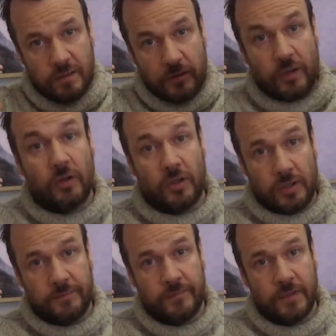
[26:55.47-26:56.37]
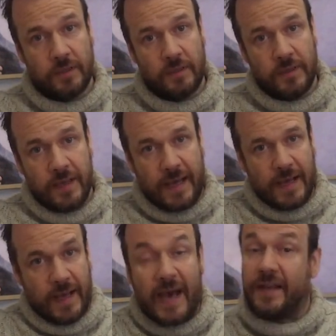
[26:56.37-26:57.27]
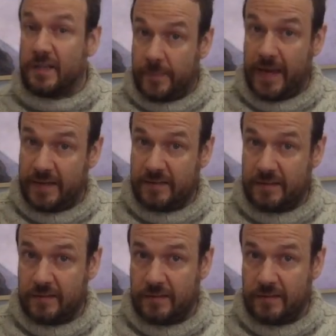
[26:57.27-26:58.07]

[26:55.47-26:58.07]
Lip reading: the law at its best.